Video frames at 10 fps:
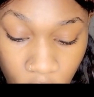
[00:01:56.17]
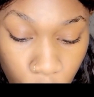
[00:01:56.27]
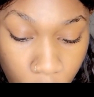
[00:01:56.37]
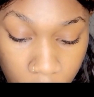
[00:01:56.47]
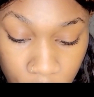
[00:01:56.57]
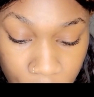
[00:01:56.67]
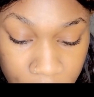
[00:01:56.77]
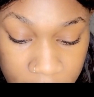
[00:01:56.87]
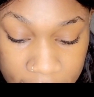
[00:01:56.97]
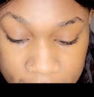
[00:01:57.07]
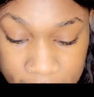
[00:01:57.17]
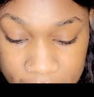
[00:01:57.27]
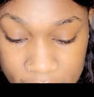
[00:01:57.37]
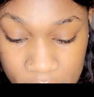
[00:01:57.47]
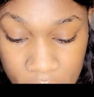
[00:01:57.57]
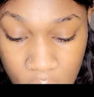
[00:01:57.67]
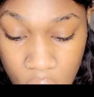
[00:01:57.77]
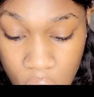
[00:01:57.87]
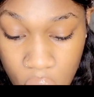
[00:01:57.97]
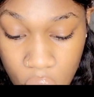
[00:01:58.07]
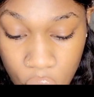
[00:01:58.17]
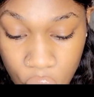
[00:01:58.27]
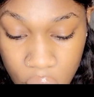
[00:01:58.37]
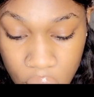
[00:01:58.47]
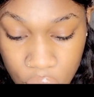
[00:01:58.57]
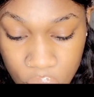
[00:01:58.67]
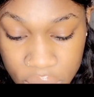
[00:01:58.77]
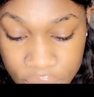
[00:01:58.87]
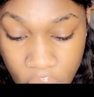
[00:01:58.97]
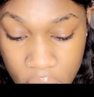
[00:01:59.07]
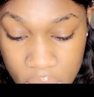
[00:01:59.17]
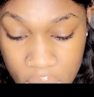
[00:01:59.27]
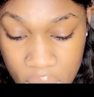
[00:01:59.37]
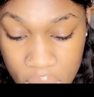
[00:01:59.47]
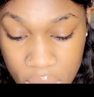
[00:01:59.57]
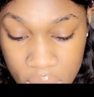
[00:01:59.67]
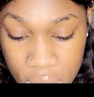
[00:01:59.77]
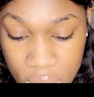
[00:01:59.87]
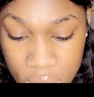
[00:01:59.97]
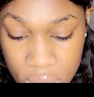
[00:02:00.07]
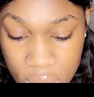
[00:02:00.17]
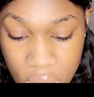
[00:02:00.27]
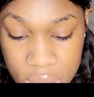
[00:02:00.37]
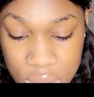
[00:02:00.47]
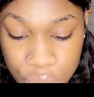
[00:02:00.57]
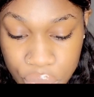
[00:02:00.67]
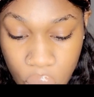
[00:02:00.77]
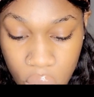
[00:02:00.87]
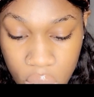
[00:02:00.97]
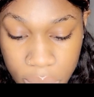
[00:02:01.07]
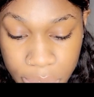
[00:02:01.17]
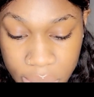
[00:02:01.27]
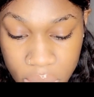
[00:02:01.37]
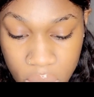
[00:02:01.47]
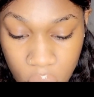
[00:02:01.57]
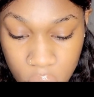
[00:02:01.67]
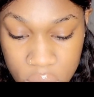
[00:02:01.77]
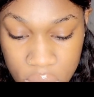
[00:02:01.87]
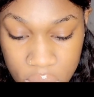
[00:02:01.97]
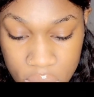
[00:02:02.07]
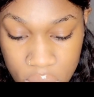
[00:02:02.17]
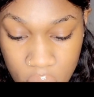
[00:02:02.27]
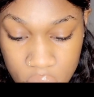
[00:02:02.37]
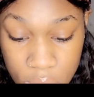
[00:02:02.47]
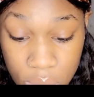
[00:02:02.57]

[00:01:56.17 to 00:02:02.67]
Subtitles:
Walgreens, or you can find it in not Sephora but Ulta